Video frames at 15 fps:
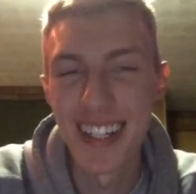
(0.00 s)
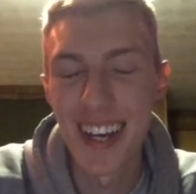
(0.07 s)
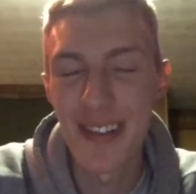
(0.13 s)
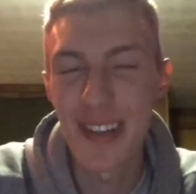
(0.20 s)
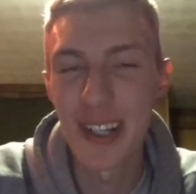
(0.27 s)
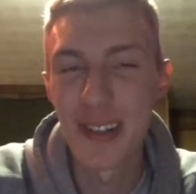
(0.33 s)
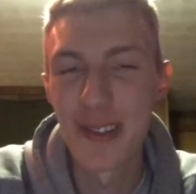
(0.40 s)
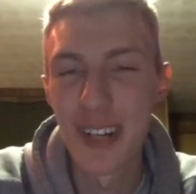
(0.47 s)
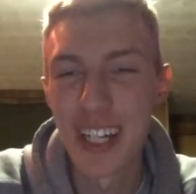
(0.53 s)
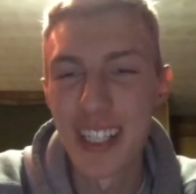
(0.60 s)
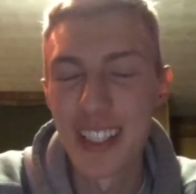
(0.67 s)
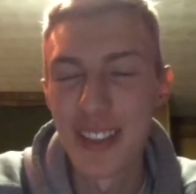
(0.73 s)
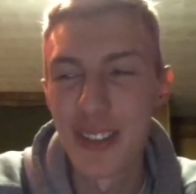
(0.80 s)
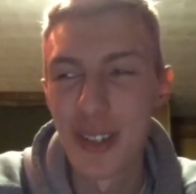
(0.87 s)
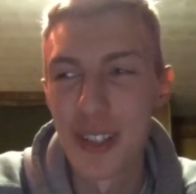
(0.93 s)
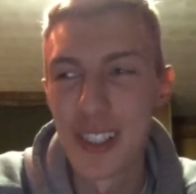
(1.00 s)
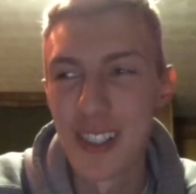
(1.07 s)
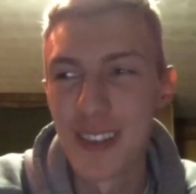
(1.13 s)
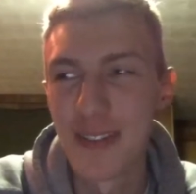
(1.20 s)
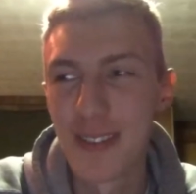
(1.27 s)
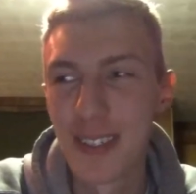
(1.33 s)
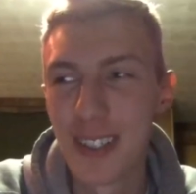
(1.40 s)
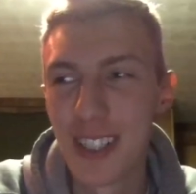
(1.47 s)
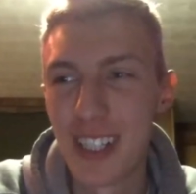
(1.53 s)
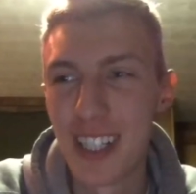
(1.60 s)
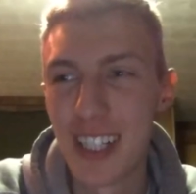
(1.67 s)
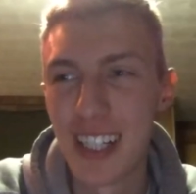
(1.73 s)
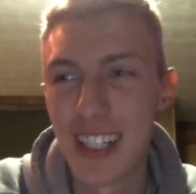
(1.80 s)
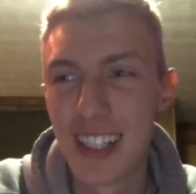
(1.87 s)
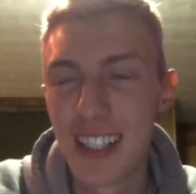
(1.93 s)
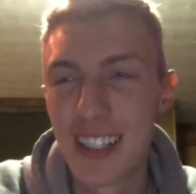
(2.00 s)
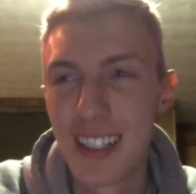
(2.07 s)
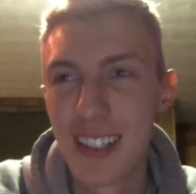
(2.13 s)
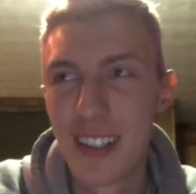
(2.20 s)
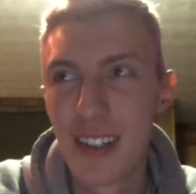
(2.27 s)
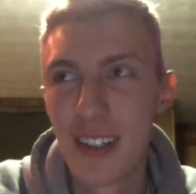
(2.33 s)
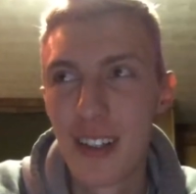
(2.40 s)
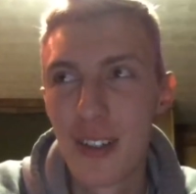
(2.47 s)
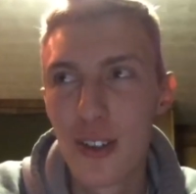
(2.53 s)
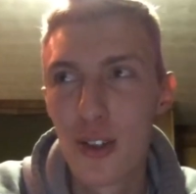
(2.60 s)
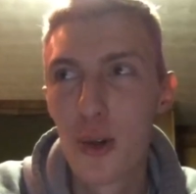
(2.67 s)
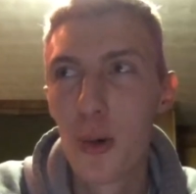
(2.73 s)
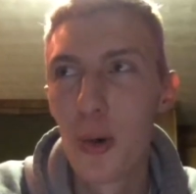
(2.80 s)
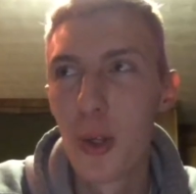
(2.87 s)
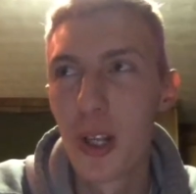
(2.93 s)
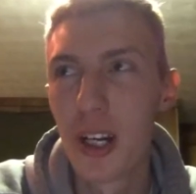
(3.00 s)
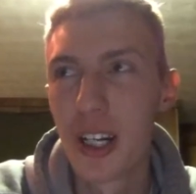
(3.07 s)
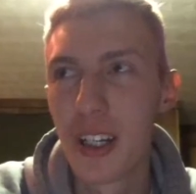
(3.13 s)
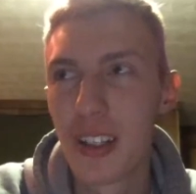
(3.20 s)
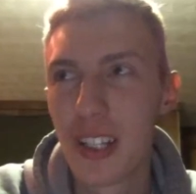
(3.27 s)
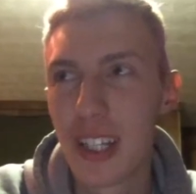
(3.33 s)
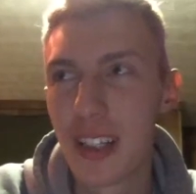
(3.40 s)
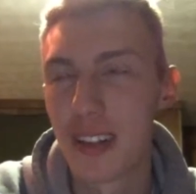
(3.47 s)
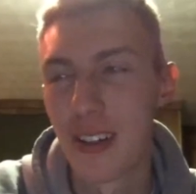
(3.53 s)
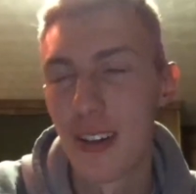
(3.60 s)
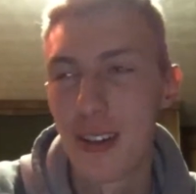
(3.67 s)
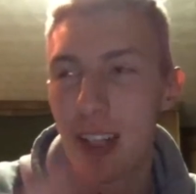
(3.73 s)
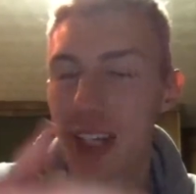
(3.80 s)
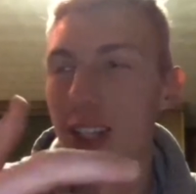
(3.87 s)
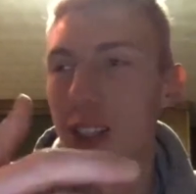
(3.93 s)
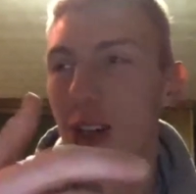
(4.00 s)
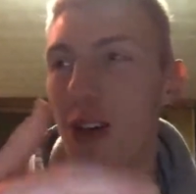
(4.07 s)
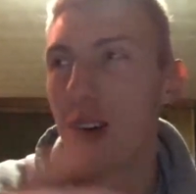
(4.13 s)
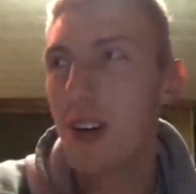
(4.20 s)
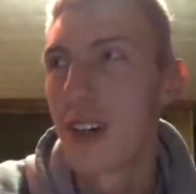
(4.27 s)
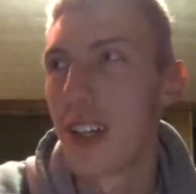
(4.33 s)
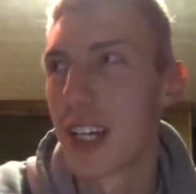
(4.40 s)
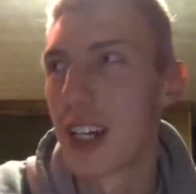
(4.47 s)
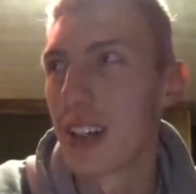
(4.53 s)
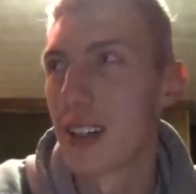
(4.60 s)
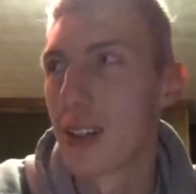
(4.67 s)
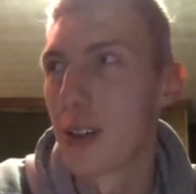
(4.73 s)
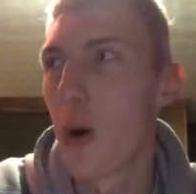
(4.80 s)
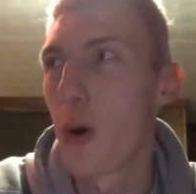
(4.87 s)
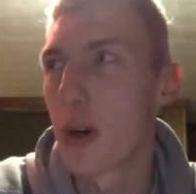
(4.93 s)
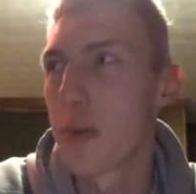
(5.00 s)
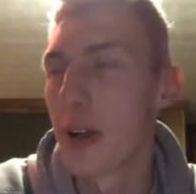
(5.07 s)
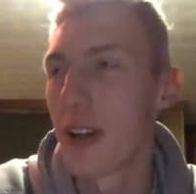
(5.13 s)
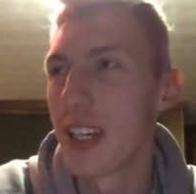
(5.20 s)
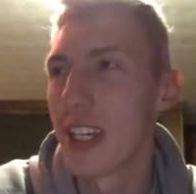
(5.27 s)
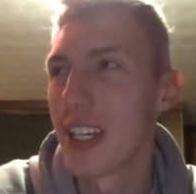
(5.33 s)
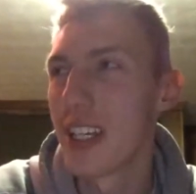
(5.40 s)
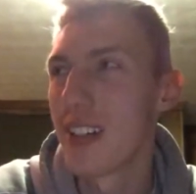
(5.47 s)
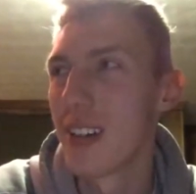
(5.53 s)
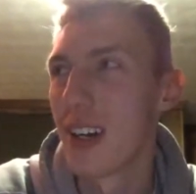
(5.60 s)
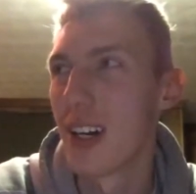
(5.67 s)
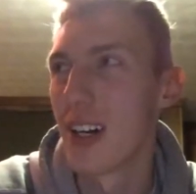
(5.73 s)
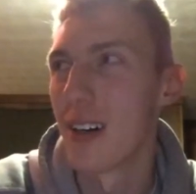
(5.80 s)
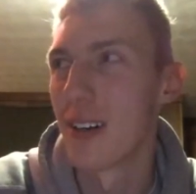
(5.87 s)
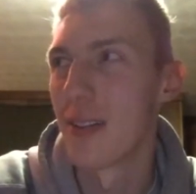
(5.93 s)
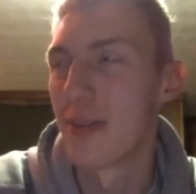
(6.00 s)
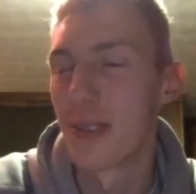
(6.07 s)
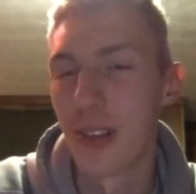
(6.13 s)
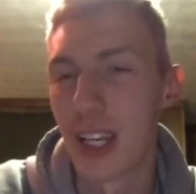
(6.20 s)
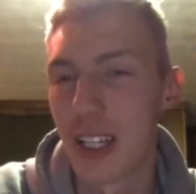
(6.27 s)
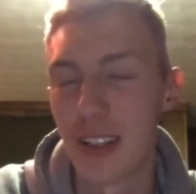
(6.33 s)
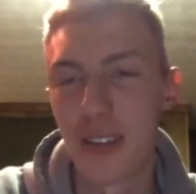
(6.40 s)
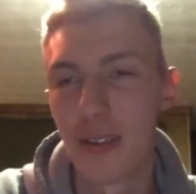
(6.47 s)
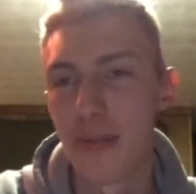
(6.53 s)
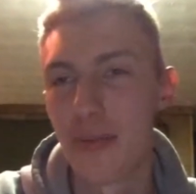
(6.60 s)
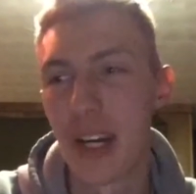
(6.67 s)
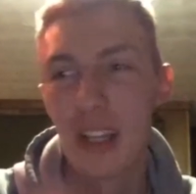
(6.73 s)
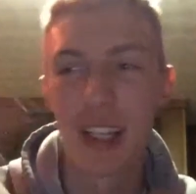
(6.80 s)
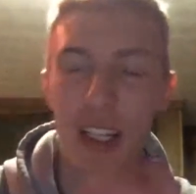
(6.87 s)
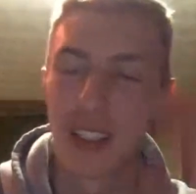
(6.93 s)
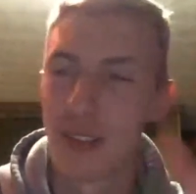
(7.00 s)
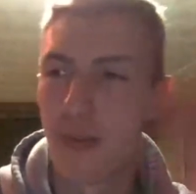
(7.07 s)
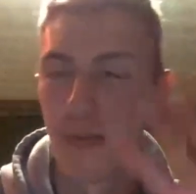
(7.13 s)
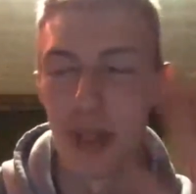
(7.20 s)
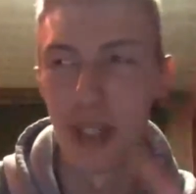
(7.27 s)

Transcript: got to write a song for school on guitar, like a chord melody for like my like big